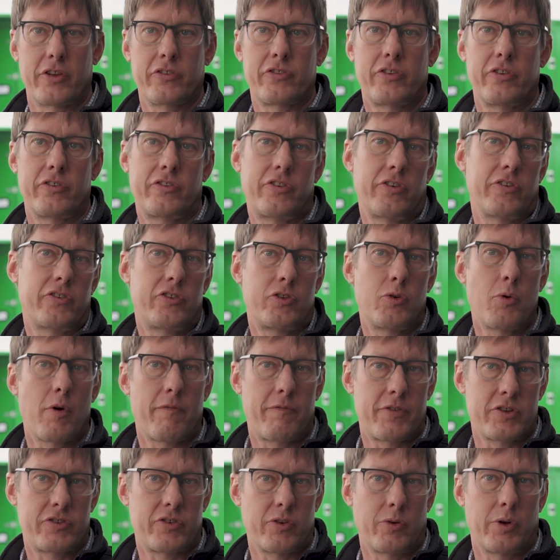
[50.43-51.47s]
distances to a
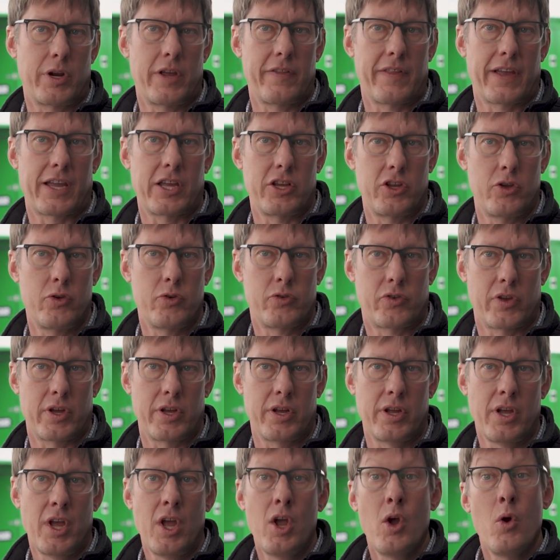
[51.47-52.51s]
facility that can use
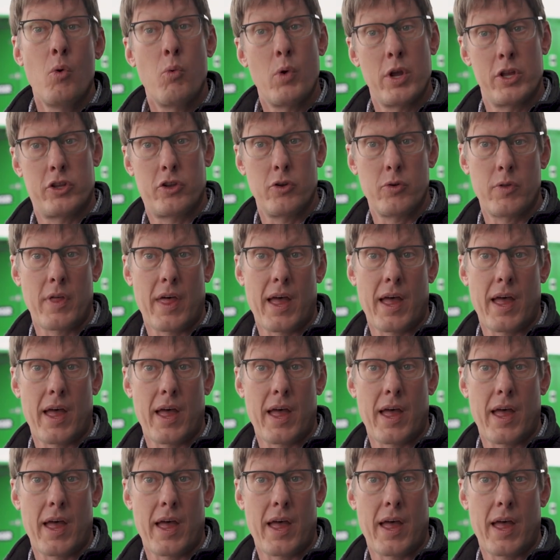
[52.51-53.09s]
it. We do